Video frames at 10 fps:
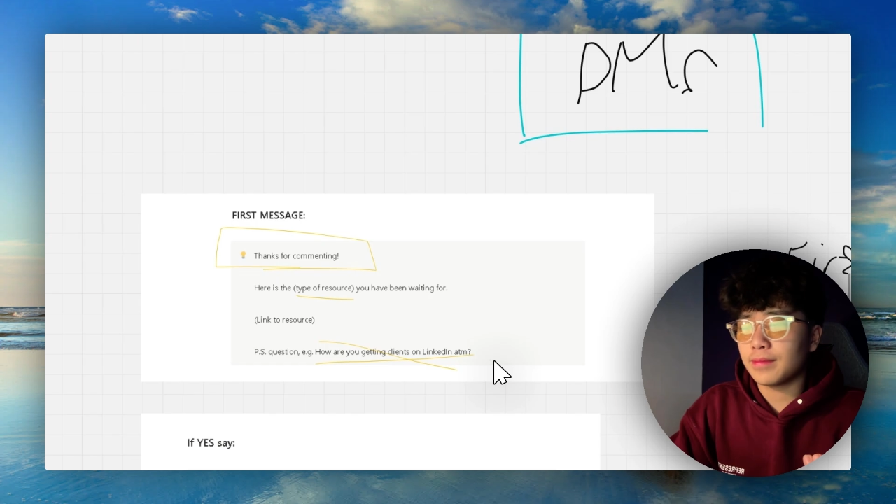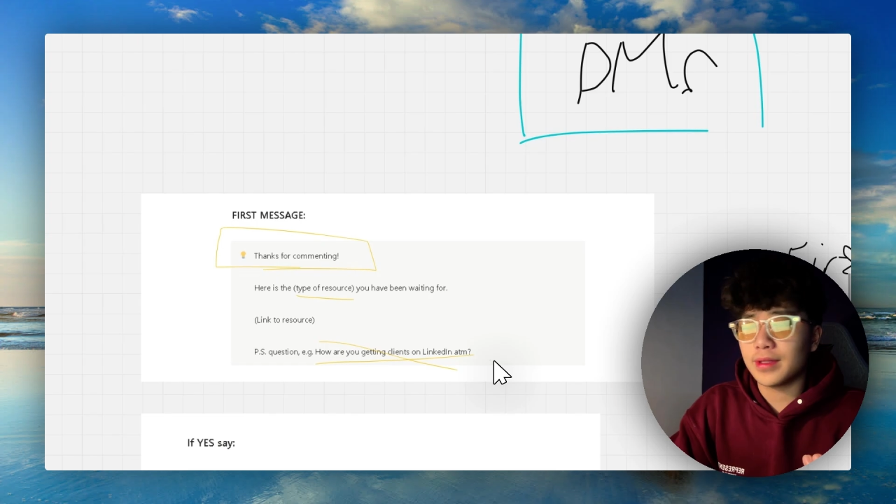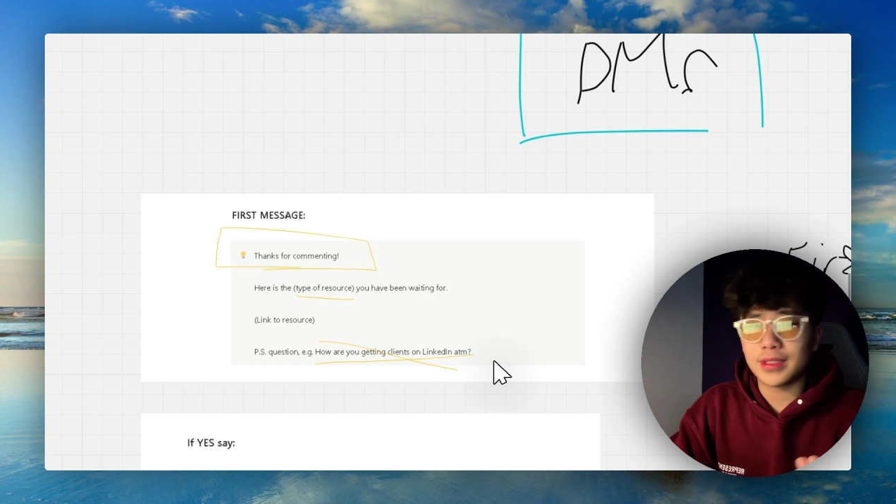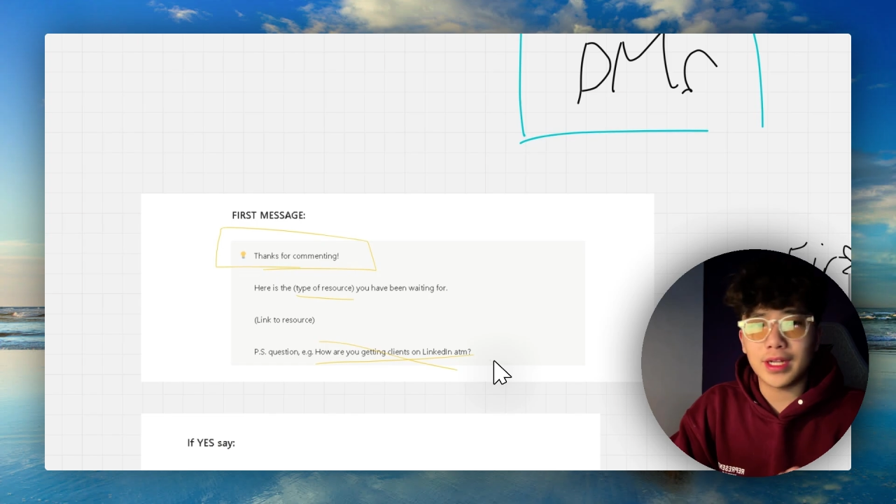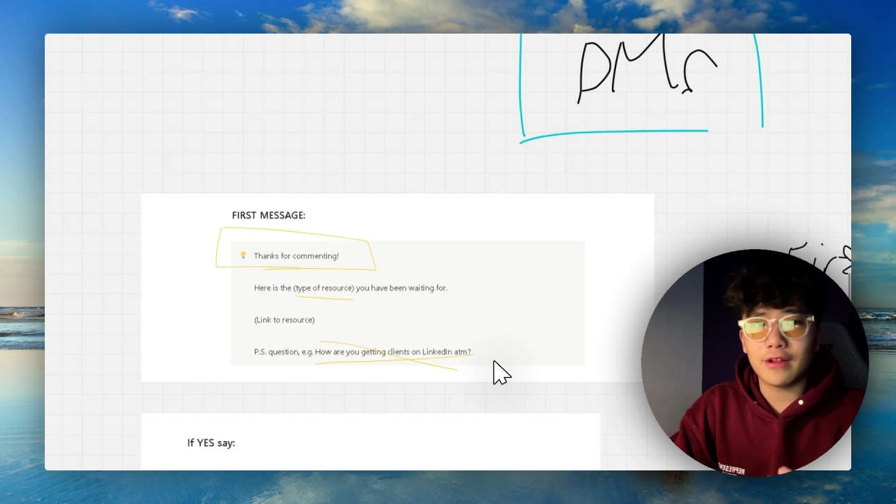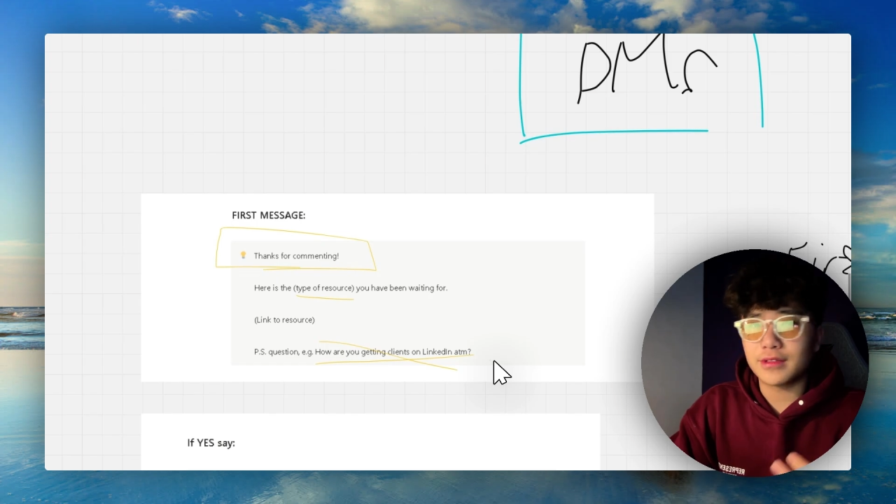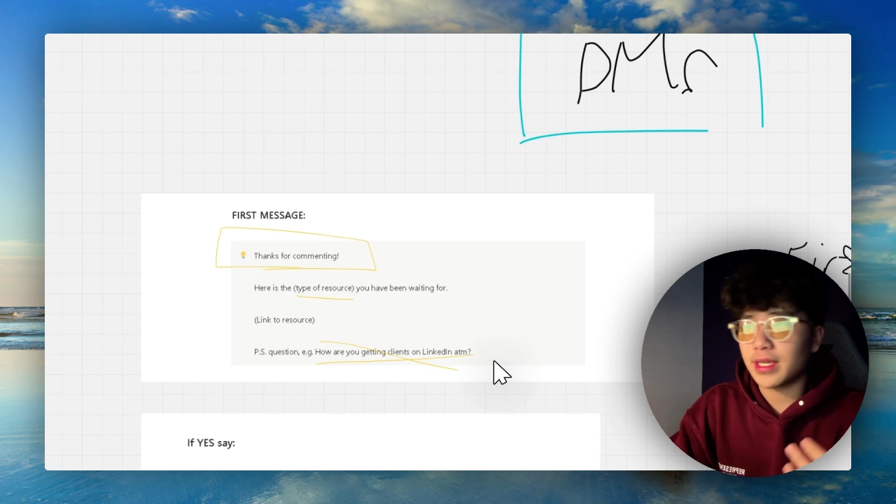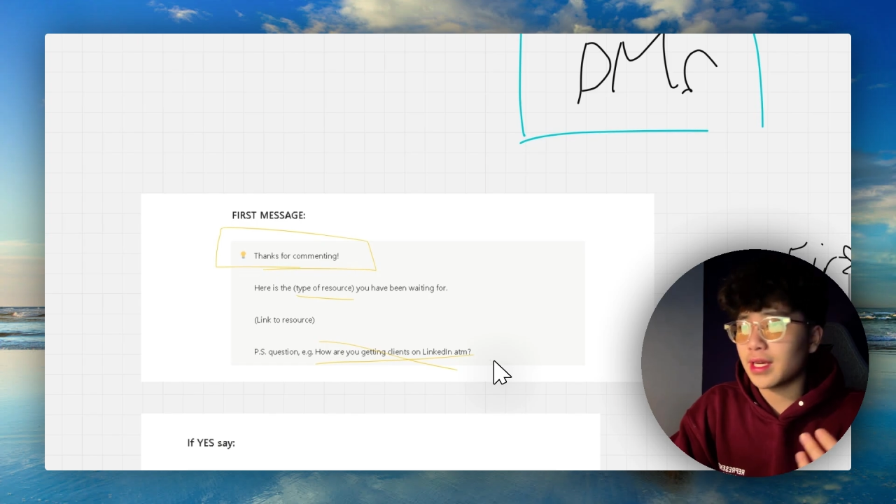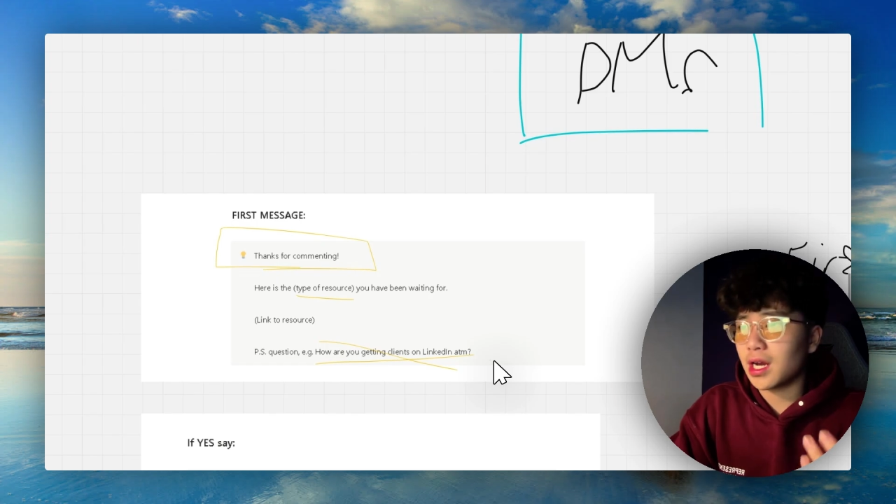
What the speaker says: instead of saying,